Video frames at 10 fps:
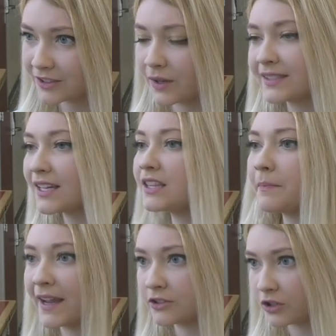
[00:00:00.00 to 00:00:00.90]
So I sit in the
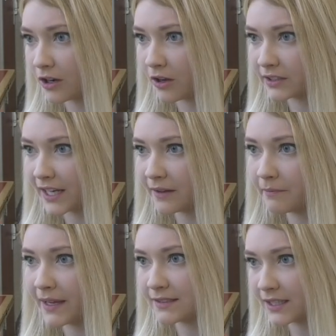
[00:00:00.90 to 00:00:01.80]
pace truck all night,
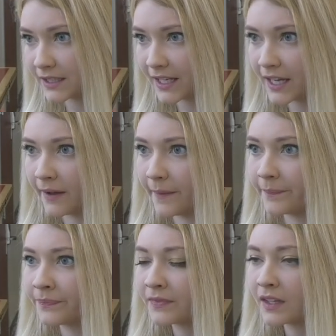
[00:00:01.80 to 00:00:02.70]
basically.
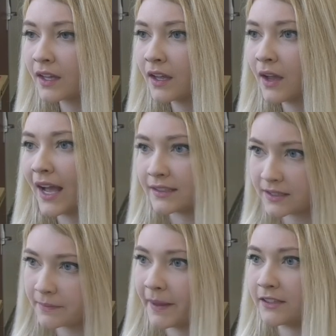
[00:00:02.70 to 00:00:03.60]
Um, as
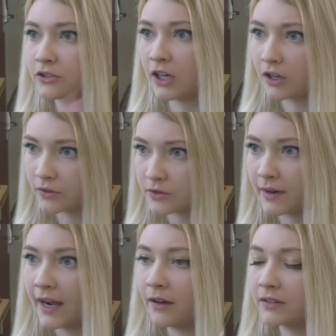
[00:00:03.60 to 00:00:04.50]
the pace truck goes
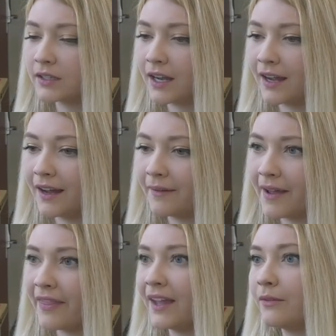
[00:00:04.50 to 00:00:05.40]
around. Mm -hmm. um,
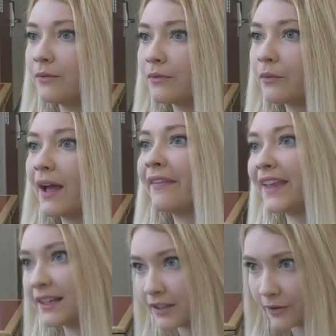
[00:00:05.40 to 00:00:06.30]
and then at
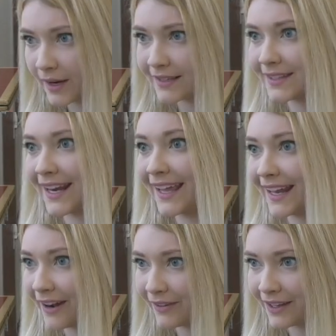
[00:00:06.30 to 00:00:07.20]
the end of the race, then I
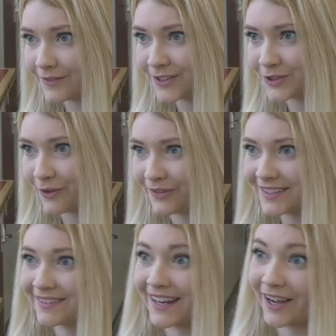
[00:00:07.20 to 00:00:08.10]
get out and give the
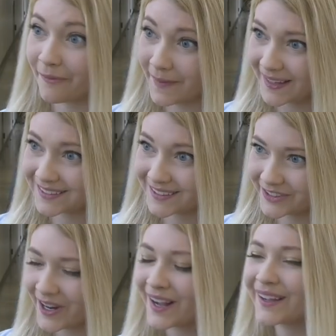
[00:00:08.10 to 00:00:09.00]
trophies, and then I go back to the truck.